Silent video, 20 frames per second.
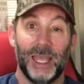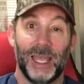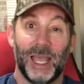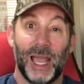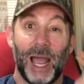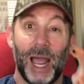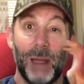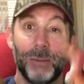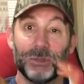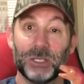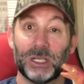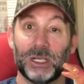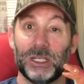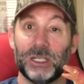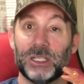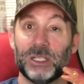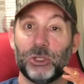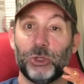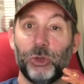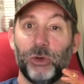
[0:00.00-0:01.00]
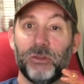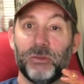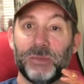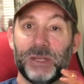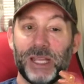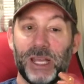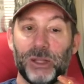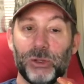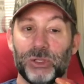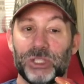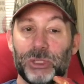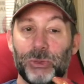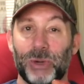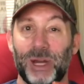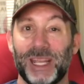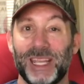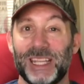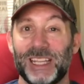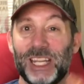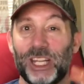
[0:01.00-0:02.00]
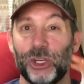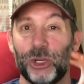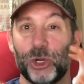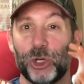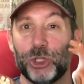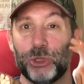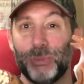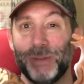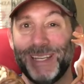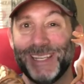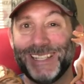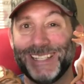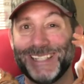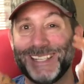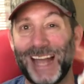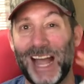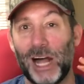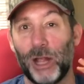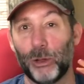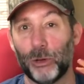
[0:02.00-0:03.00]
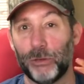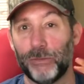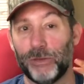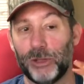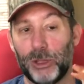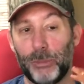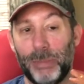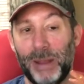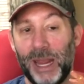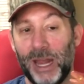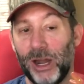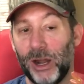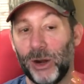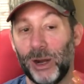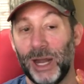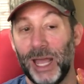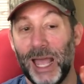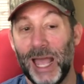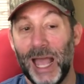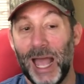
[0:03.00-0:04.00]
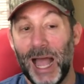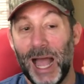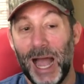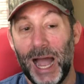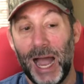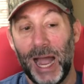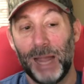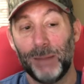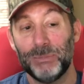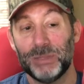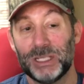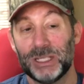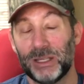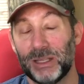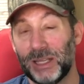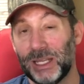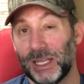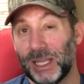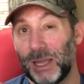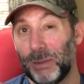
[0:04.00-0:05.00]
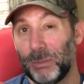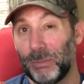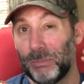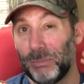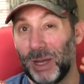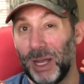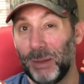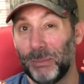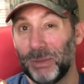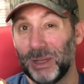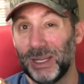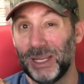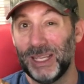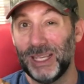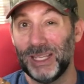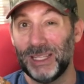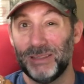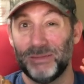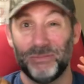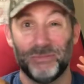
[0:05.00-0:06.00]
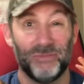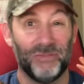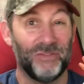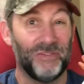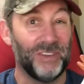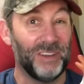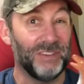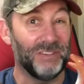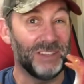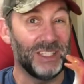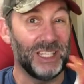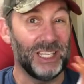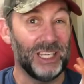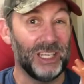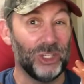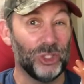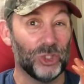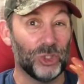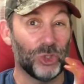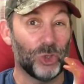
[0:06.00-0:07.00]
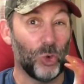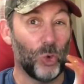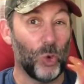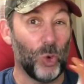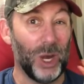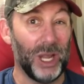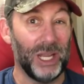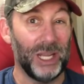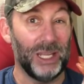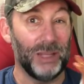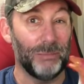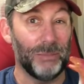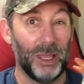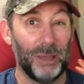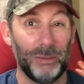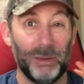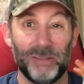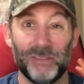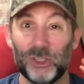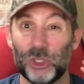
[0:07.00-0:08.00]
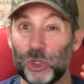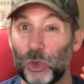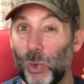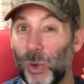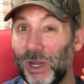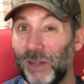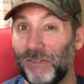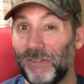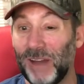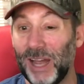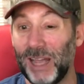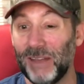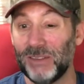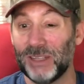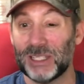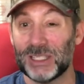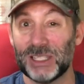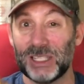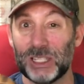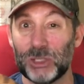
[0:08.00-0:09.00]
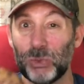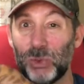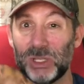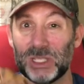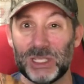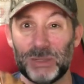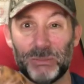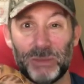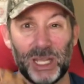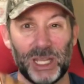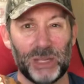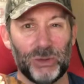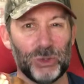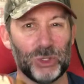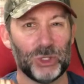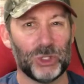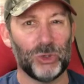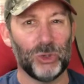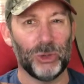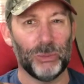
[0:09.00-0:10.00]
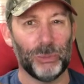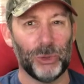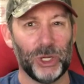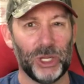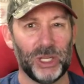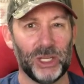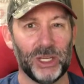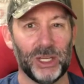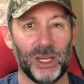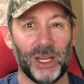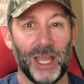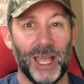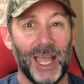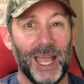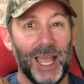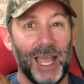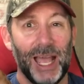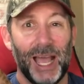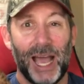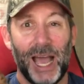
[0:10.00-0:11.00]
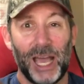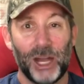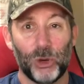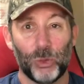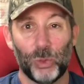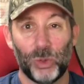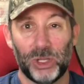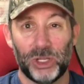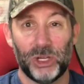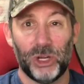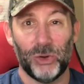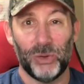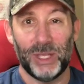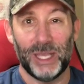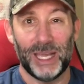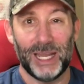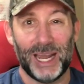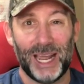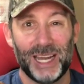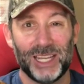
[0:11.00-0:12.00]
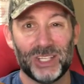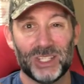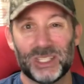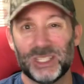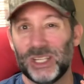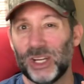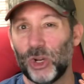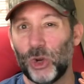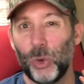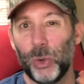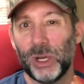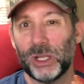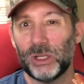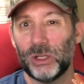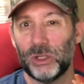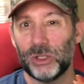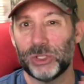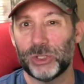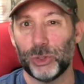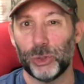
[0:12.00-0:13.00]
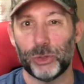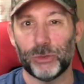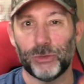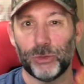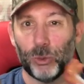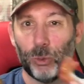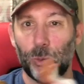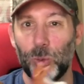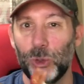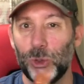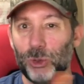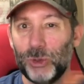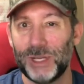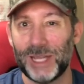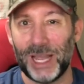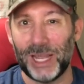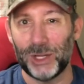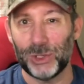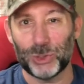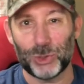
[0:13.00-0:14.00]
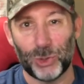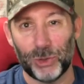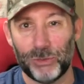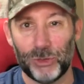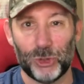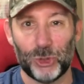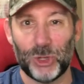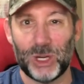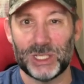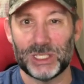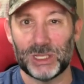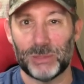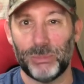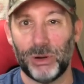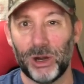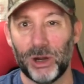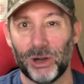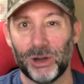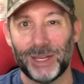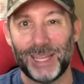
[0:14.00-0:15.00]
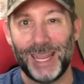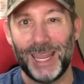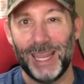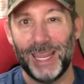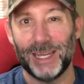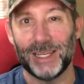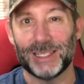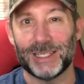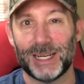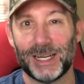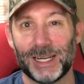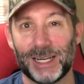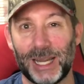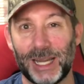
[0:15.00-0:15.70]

I'm just gonna list the two of them together and see what I get. They charged me $1 for the pair. I'm still thinking I'm gonna get 15, 20, maybe even 25 because this one seemed like it was doing pretty good. I don't really know yet. I just did a quick little search for wound dinosaur for Jurassic Park and decided I'd